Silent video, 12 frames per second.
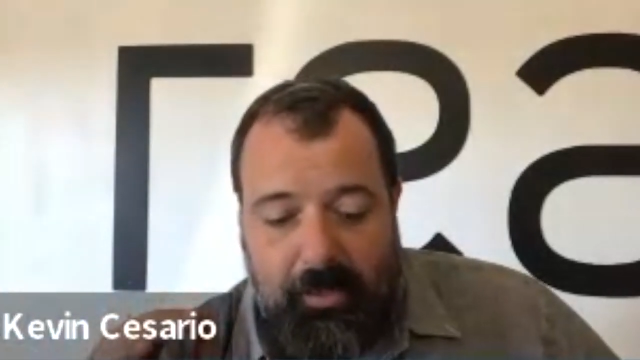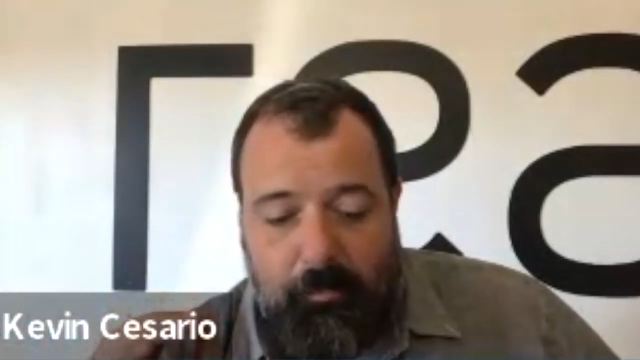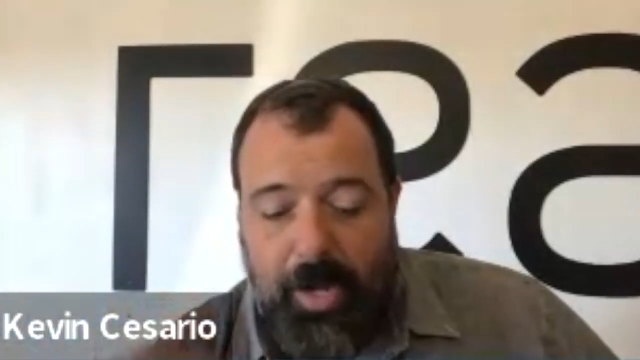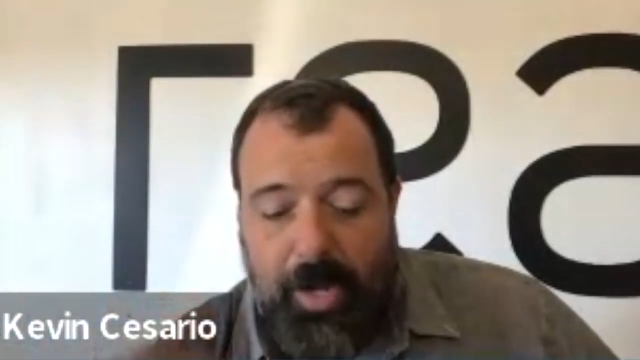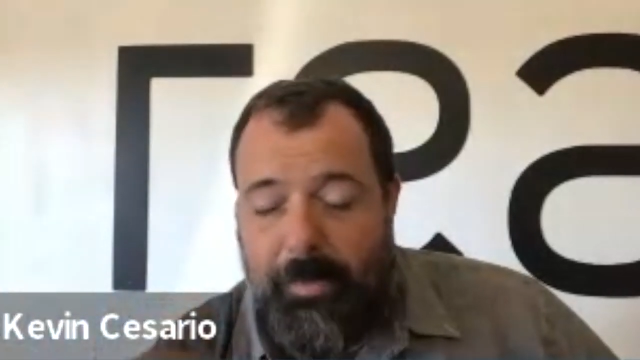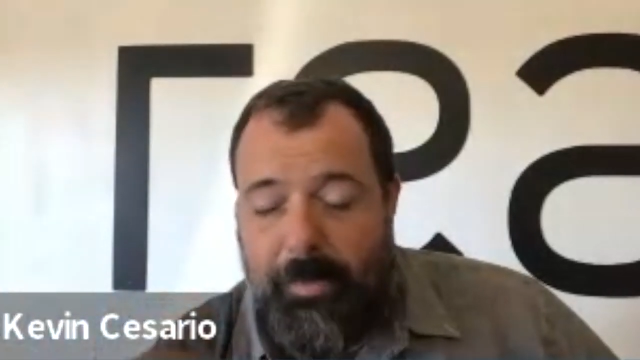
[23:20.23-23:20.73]

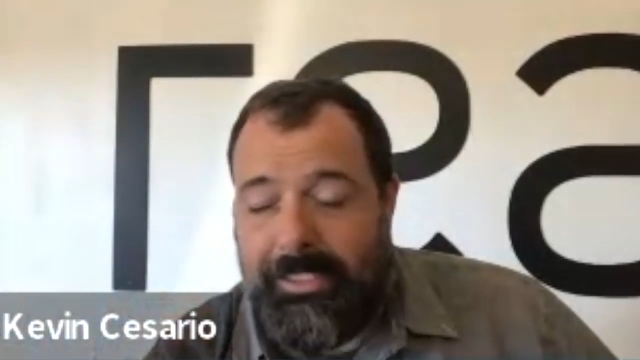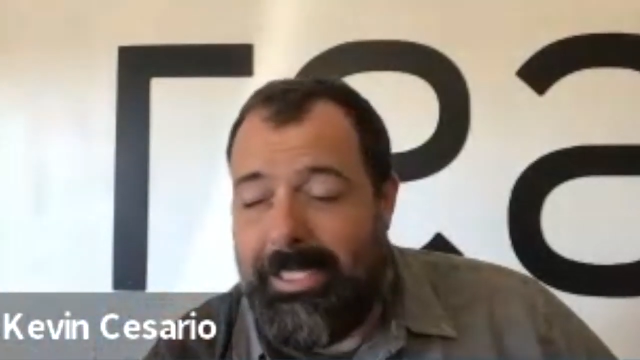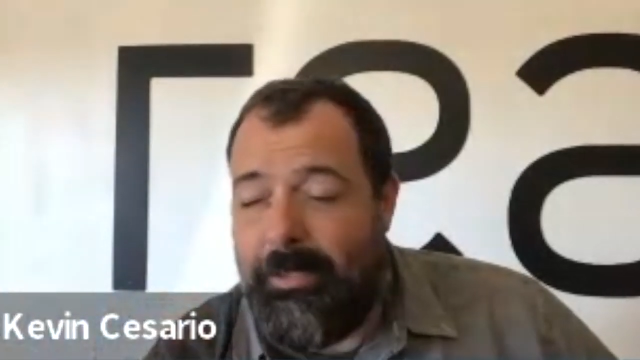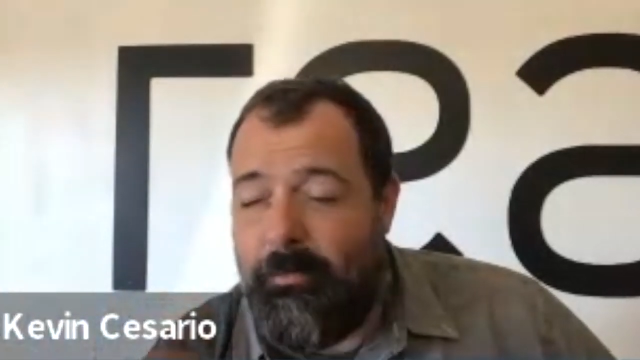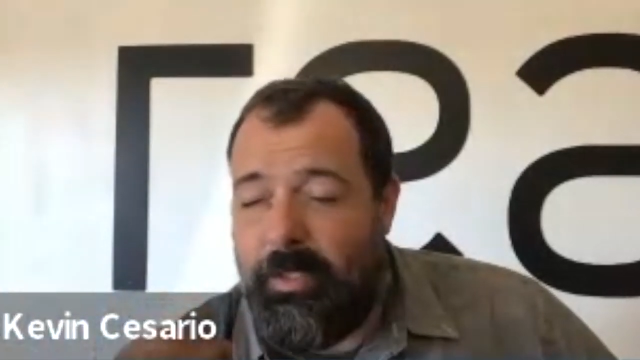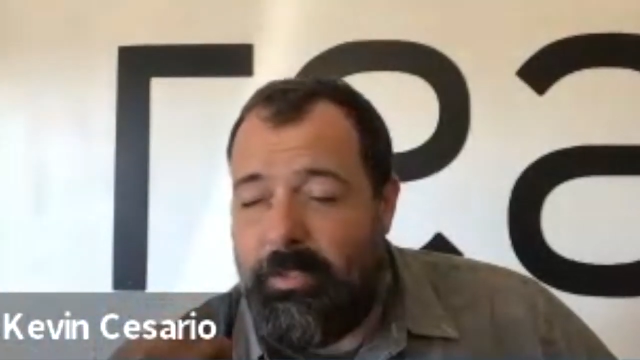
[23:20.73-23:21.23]
Prop
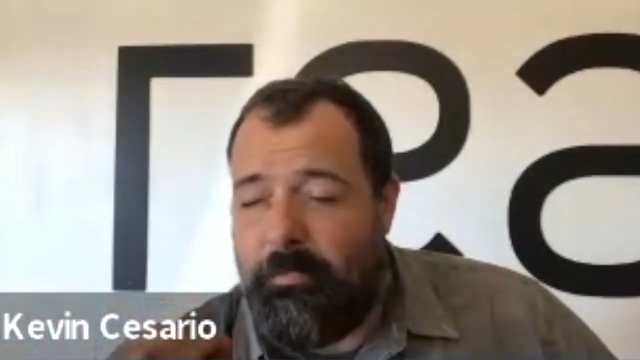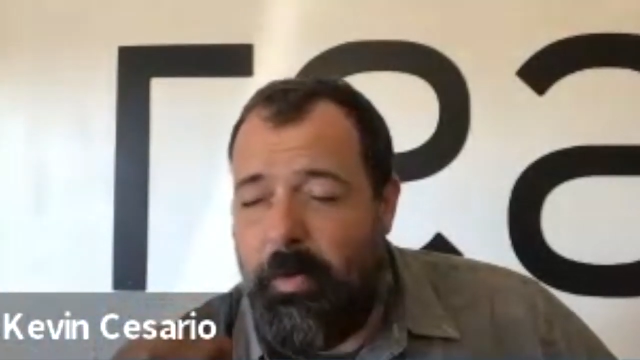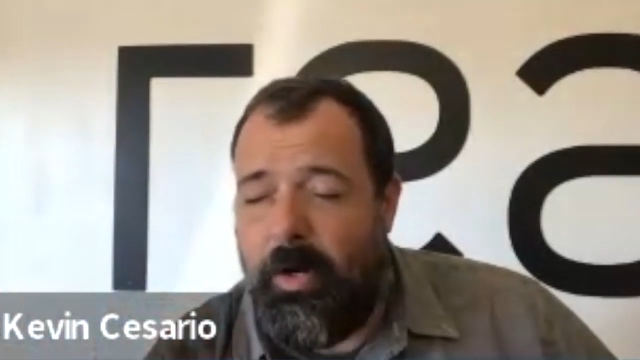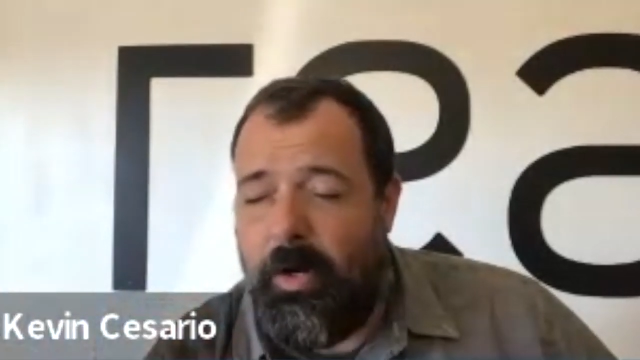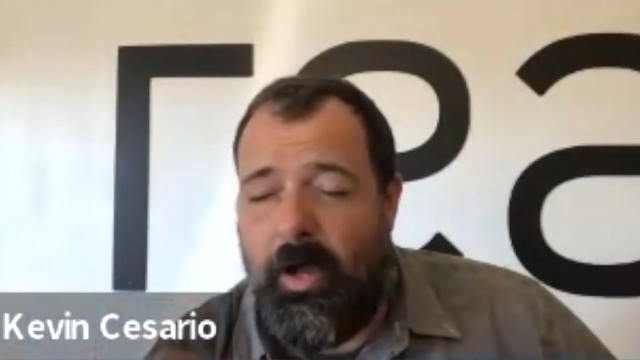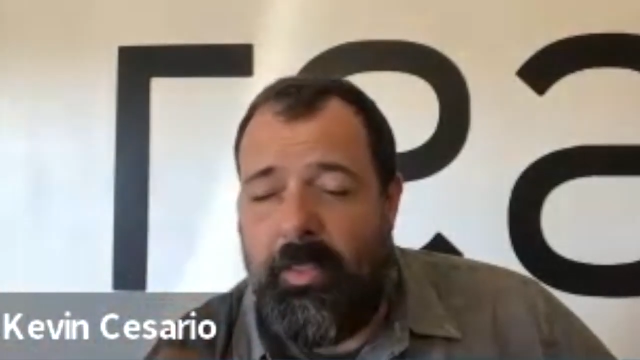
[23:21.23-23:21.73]
19 was
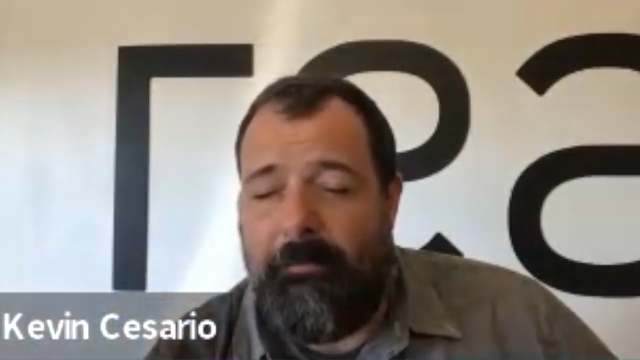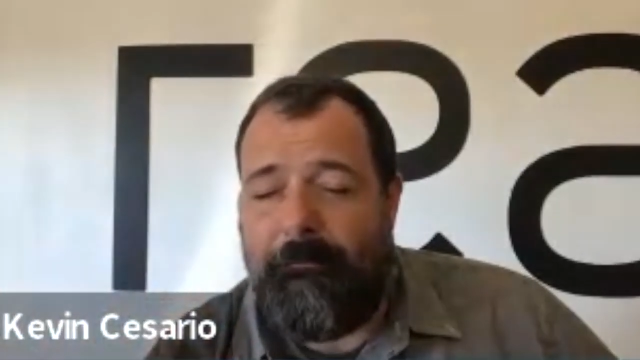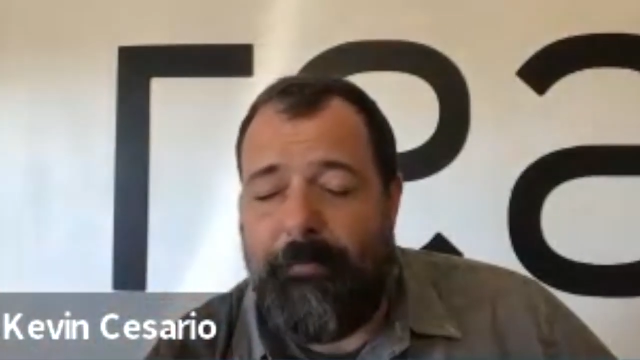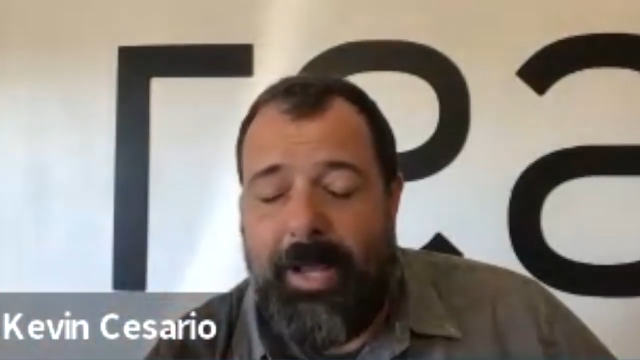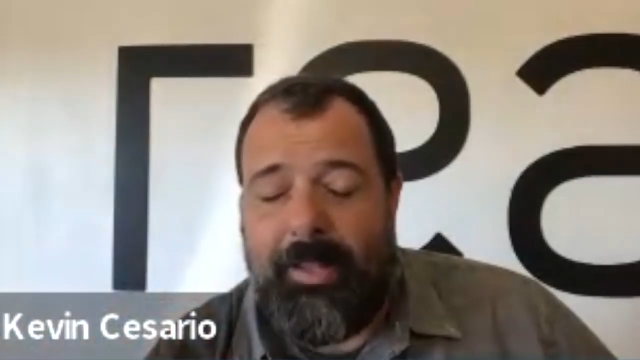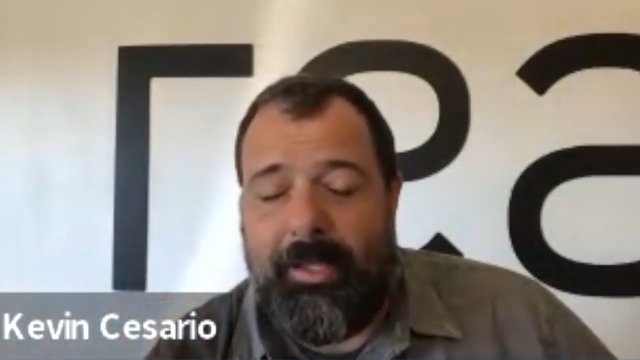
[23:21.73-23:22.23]
put on the
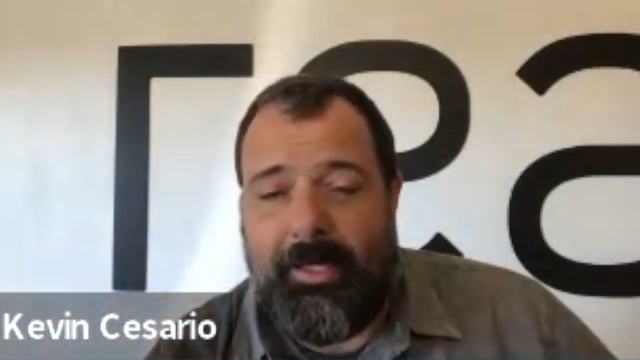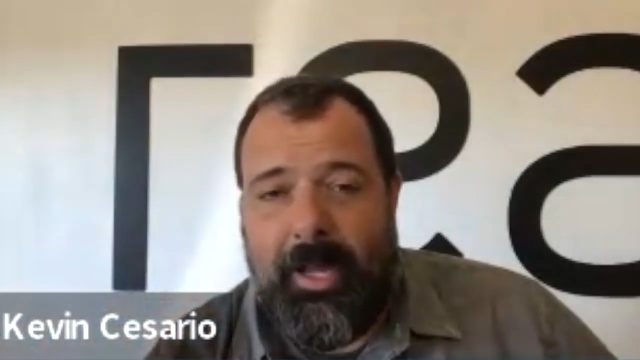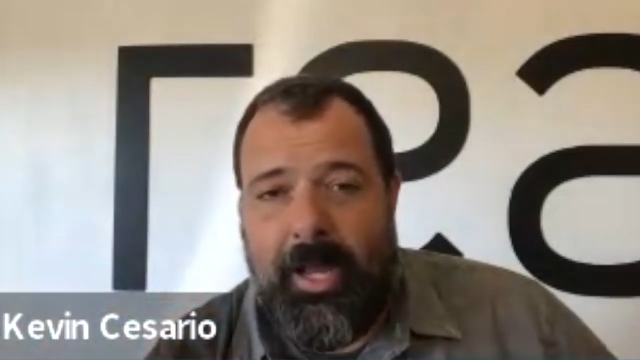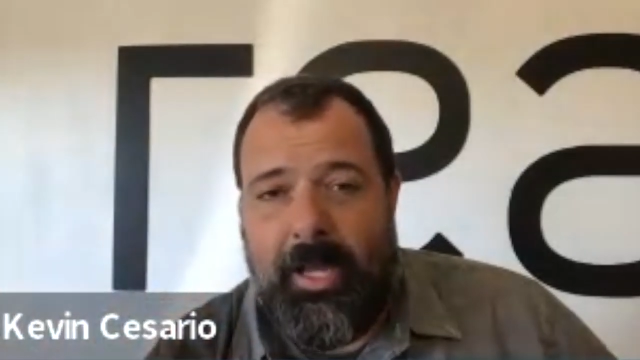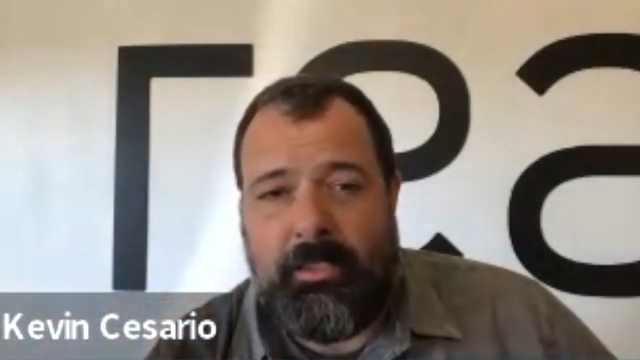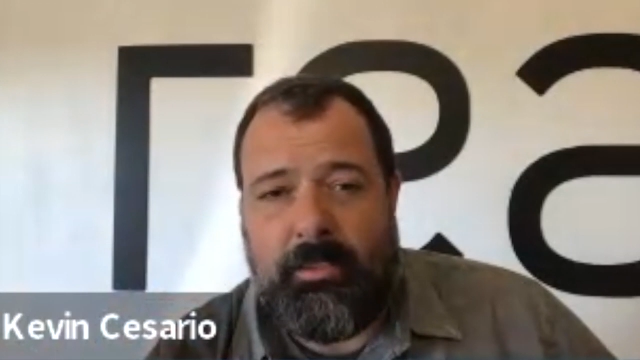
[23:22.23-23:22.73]
ballot,
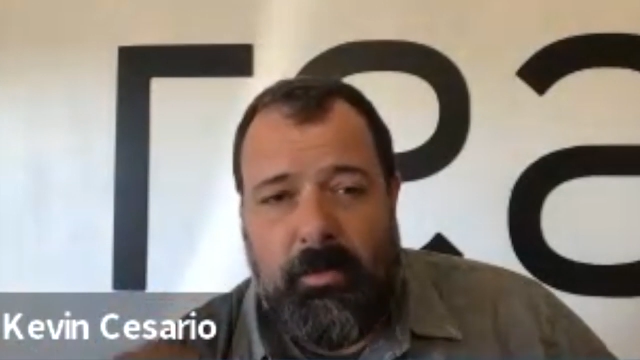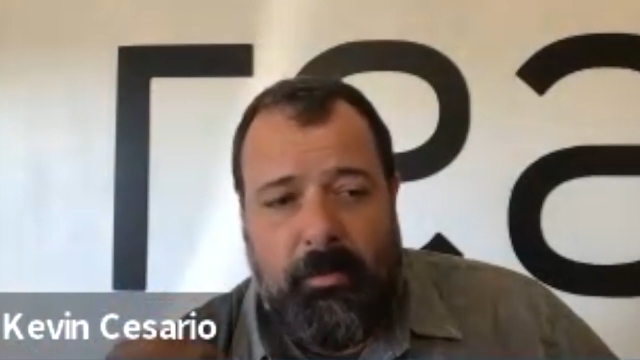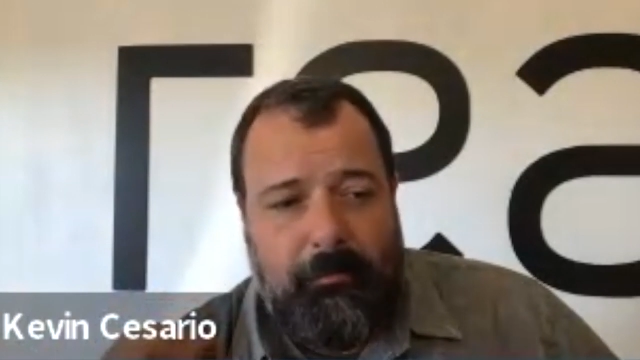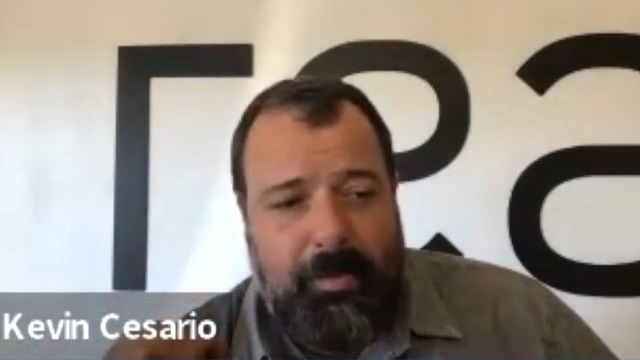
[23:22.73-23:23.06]
guys,